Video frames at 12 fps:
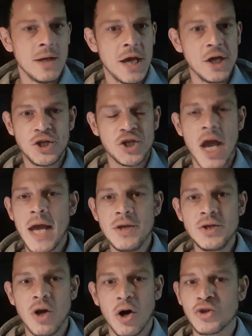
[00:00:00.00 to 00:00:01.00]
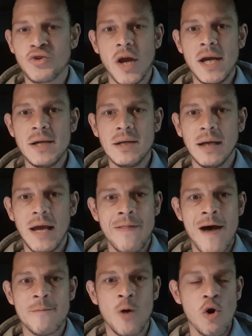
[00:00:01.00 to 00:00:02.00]
exchange or trade in
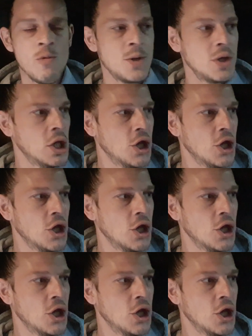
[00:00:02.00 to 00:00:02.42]
that moment.